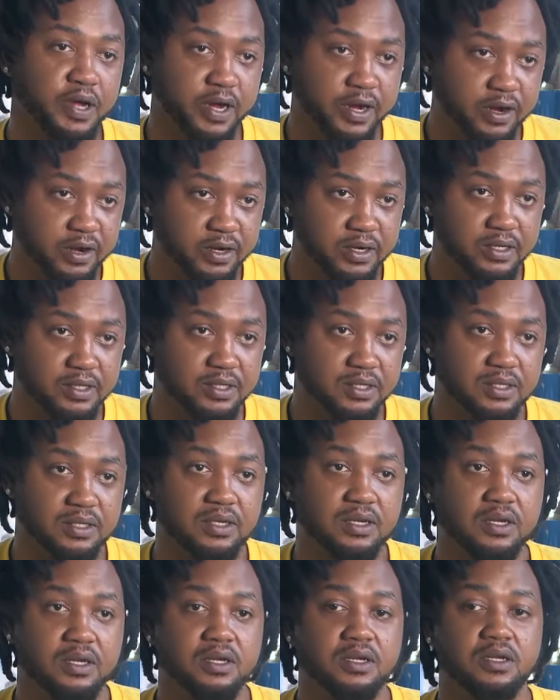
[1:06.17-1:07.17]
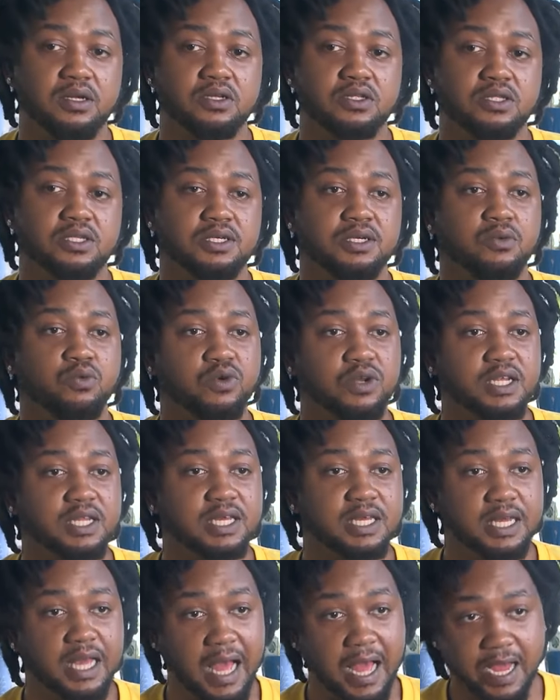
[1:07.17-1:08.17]
parents to
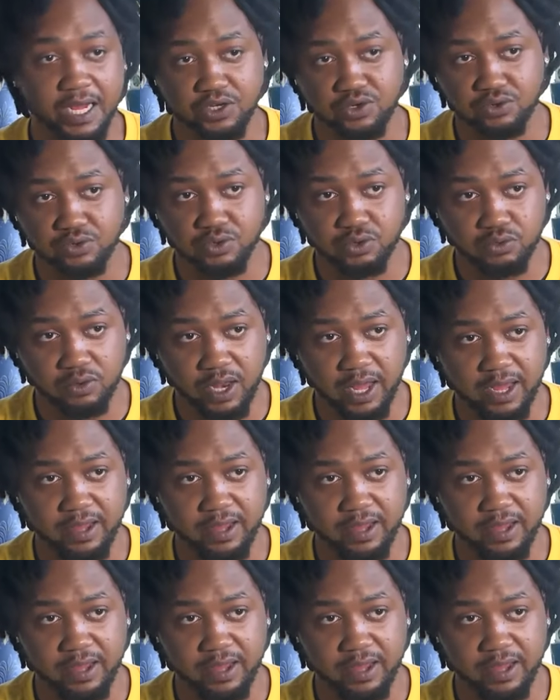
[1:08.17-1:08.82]
really guide you through